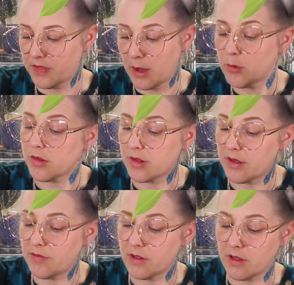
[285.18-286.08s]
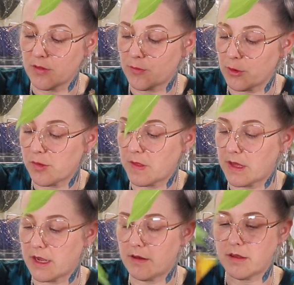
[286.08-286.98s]
that was definitely the first
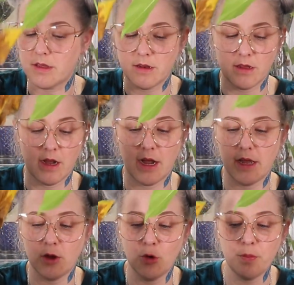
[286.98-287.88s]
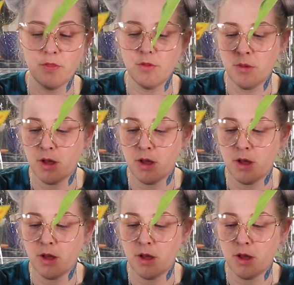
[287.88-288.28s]
thing I did. I opened them